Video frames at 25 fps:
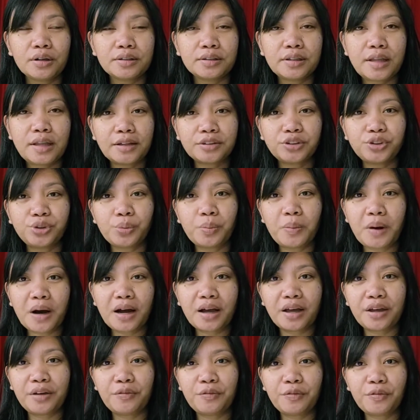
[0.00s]
that you
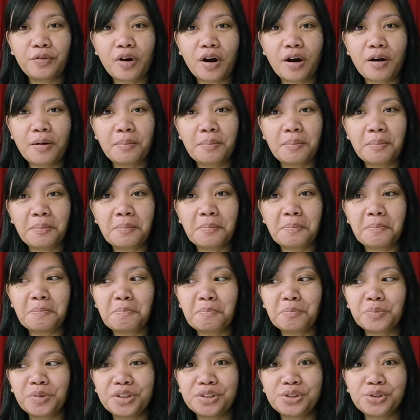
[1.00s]
buy
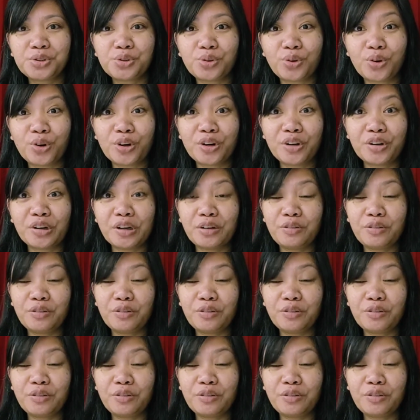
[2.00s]
from the store.